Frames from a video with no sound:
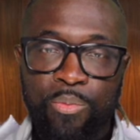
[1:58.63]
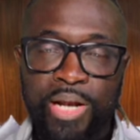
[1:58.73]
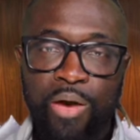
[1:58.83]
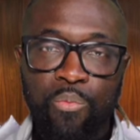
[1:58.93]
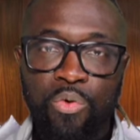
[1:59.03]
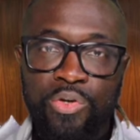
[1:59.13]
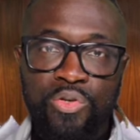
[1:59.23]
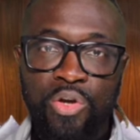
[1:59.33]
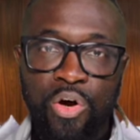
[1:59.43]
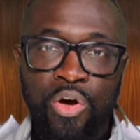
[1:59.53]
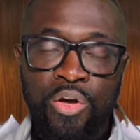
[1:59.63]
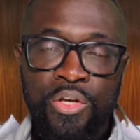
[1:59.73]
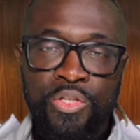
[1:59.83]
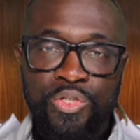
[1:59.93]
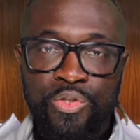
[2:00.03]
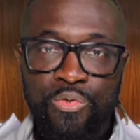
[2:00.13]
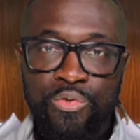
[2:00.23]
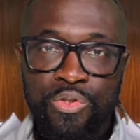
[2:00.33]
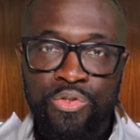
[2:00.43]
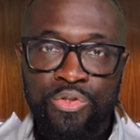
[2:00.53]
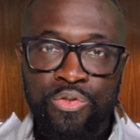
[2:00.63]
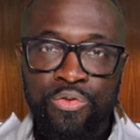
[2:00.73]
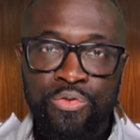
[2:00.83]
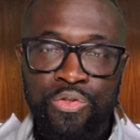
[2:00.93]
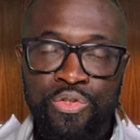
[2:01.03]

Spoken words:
And I want you to